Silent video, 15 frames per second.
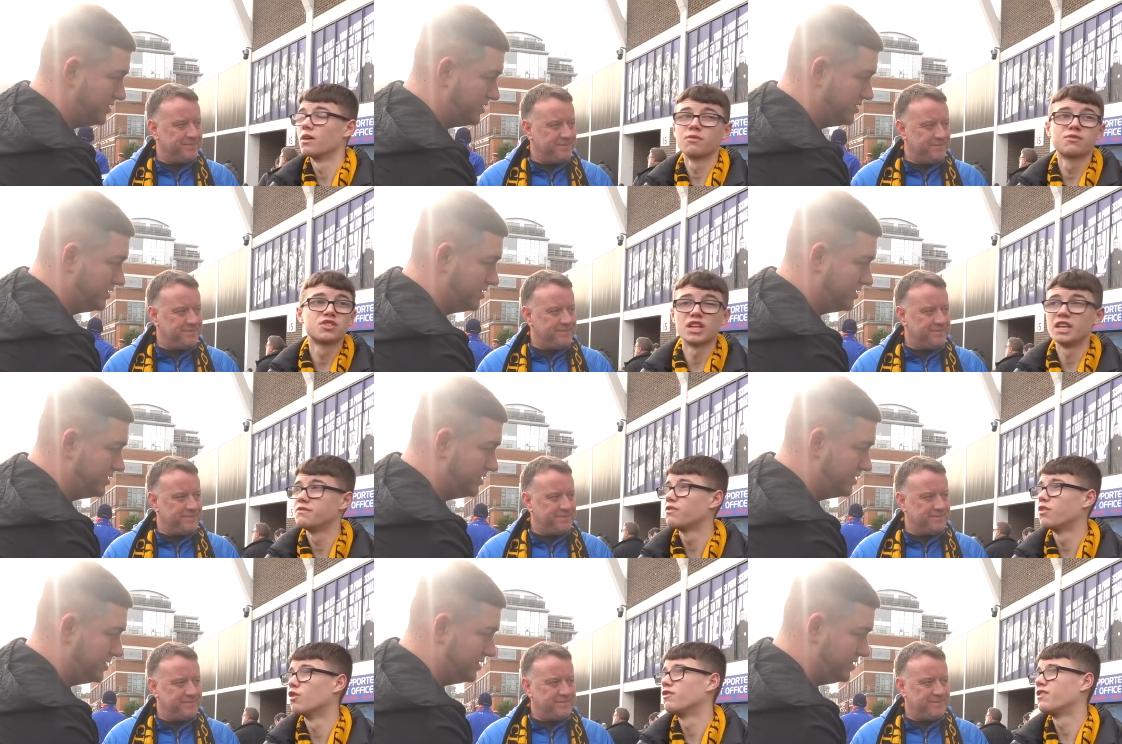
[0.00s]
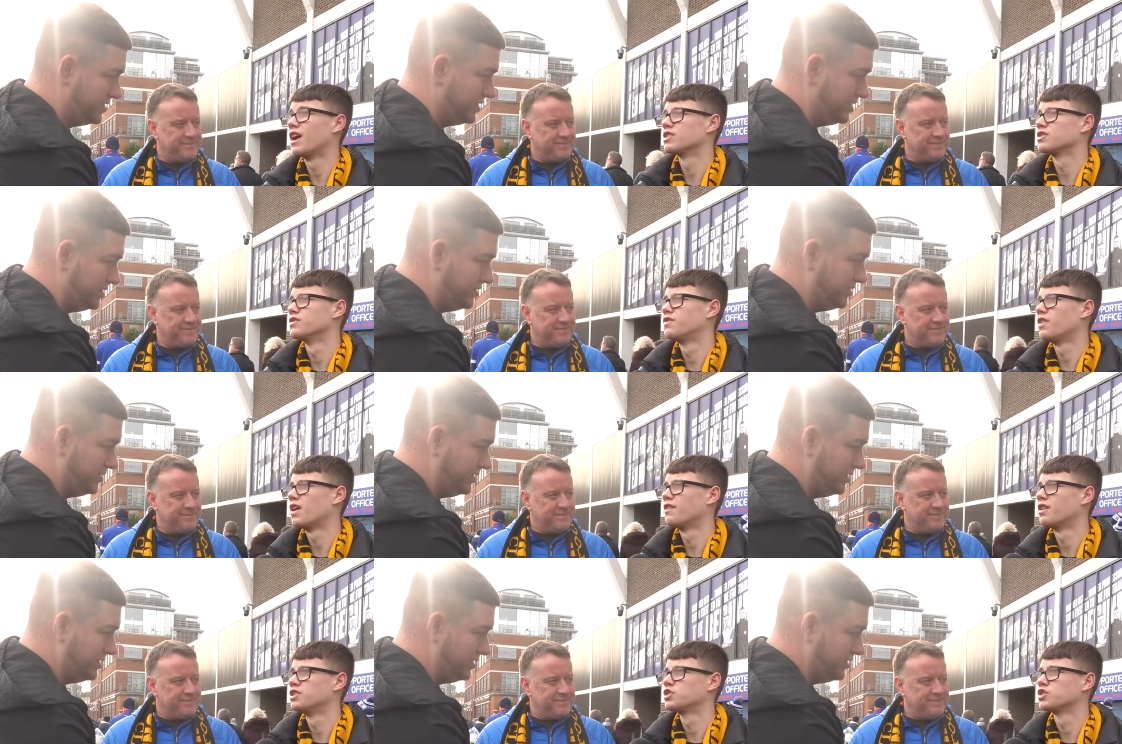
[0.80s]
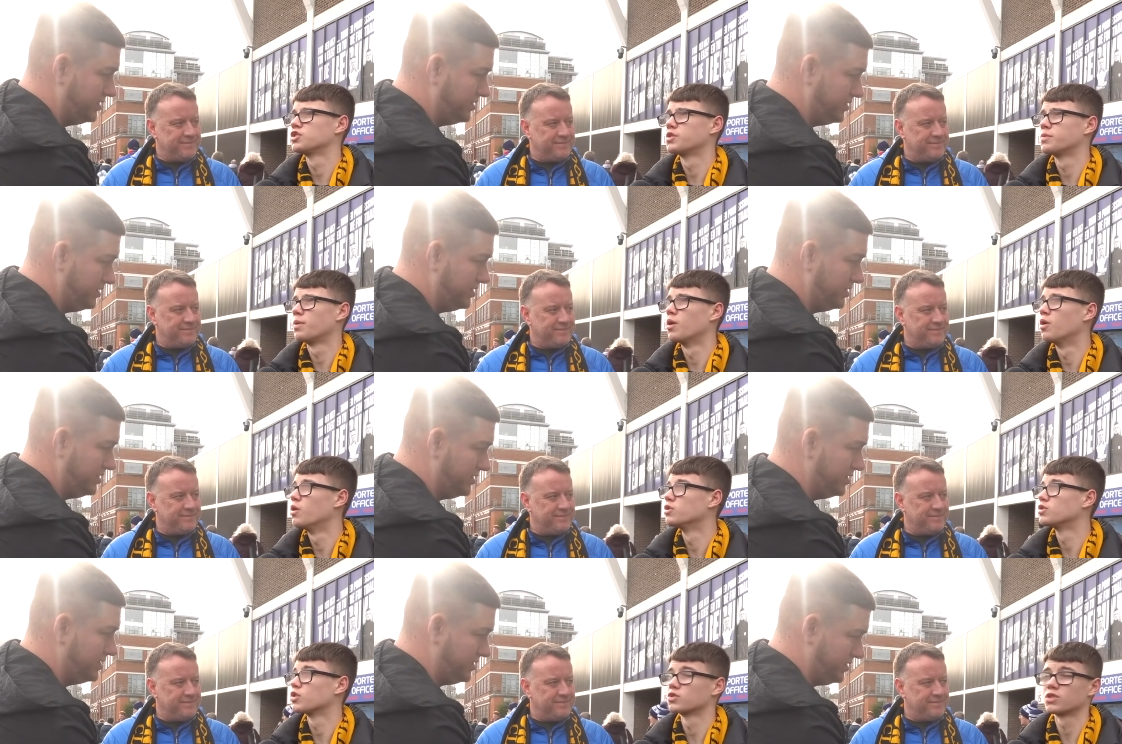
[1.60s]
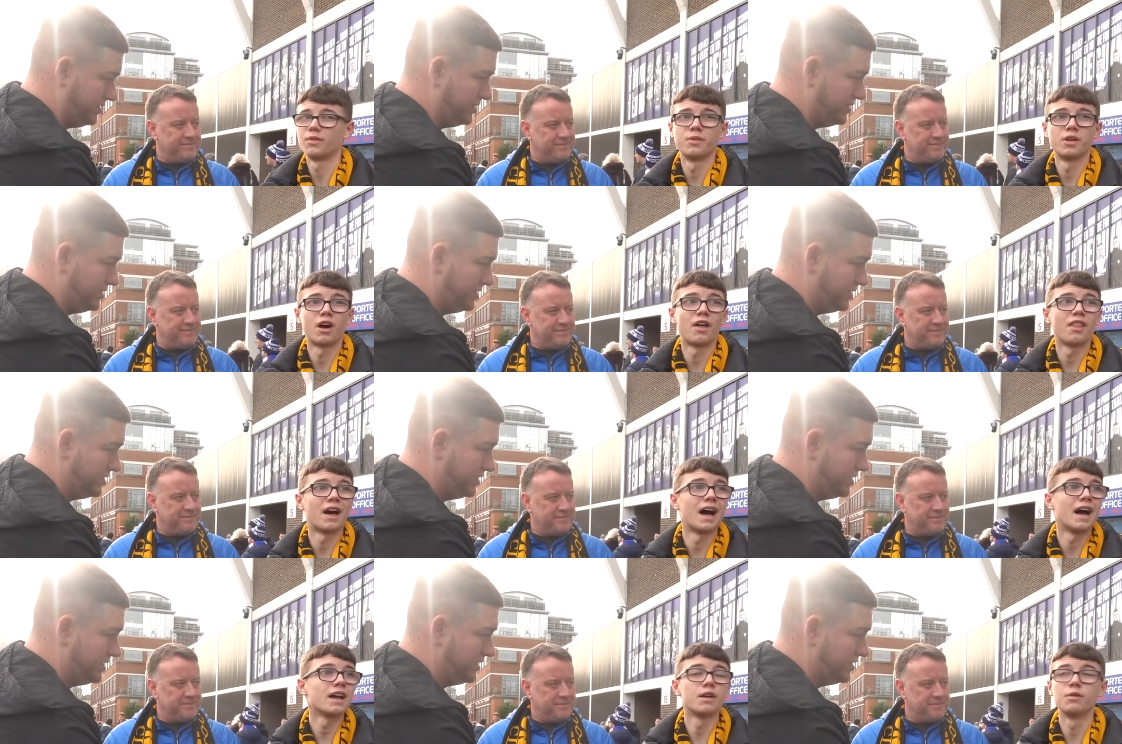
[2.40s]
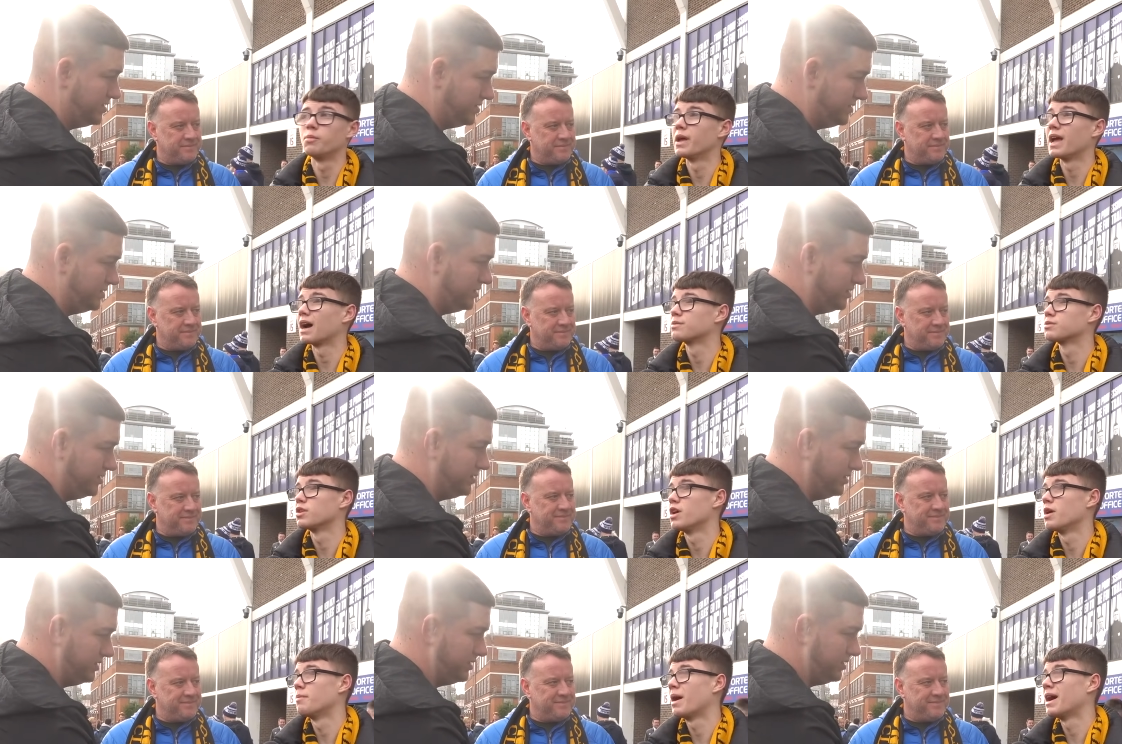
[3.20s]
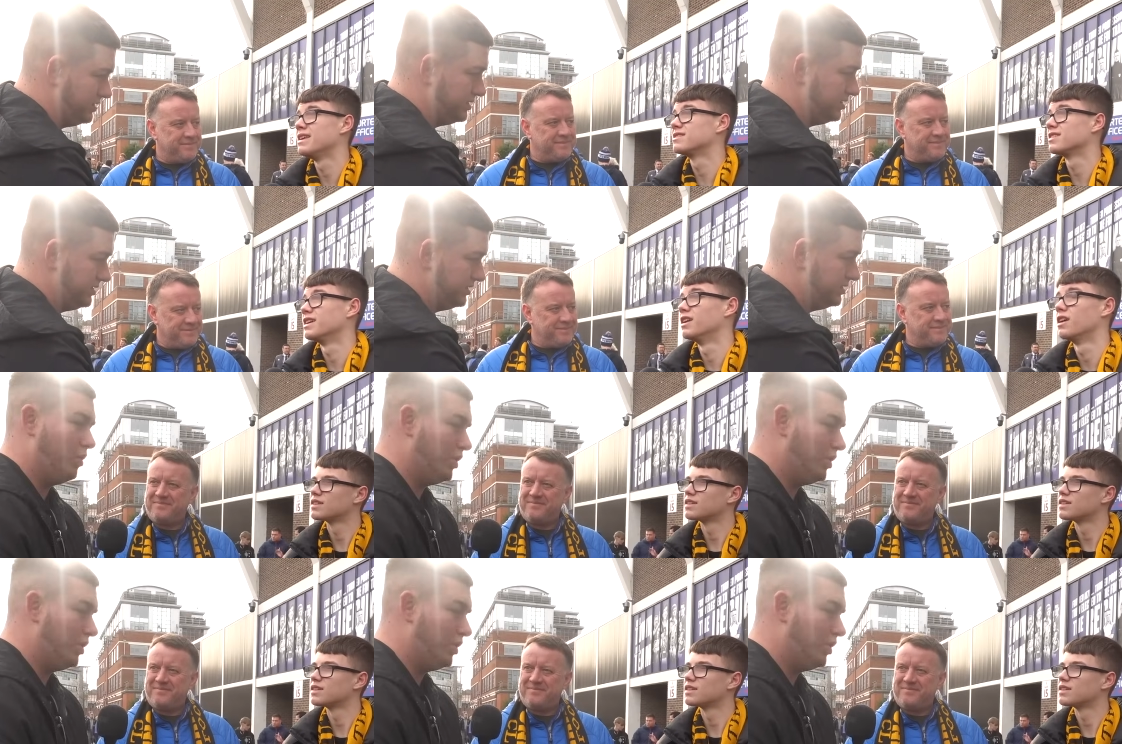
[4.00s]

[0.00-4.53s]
Speaker 1: Obviously, 4,500 supporters or something like that. It'll be absolutely amazing. What